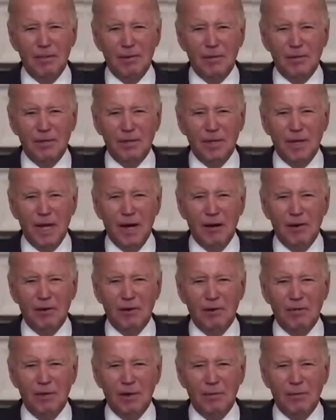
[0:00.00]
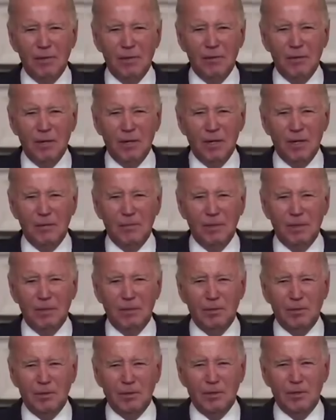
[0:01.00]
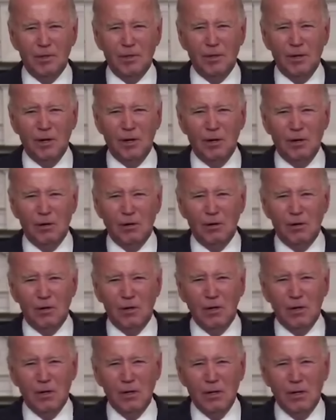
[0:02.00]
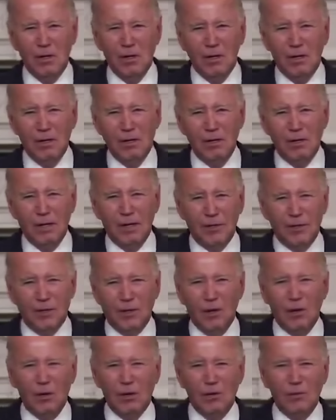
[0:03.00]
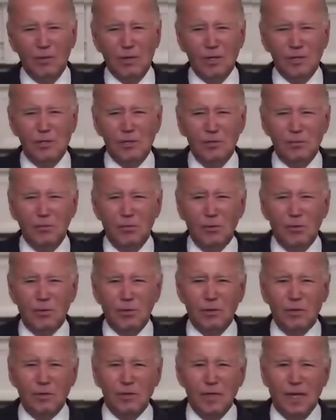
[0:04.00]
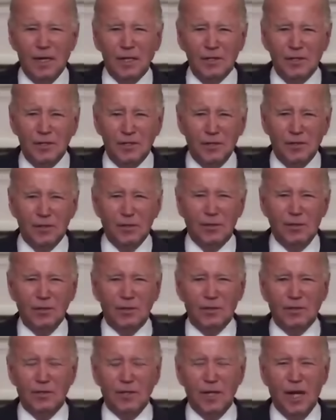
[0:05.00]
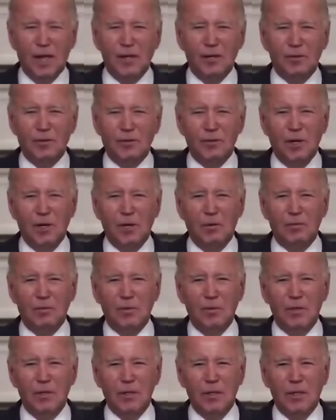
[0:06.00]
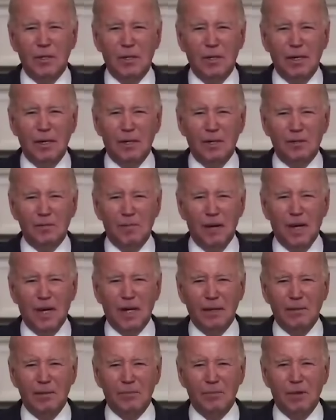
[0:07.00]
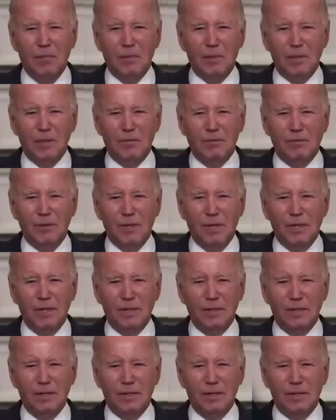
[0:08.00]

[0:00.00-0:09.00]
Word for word: between now and November, the American people are going to know that the only reason the border is not secure is Donald Trump and his MAGA Republican friends.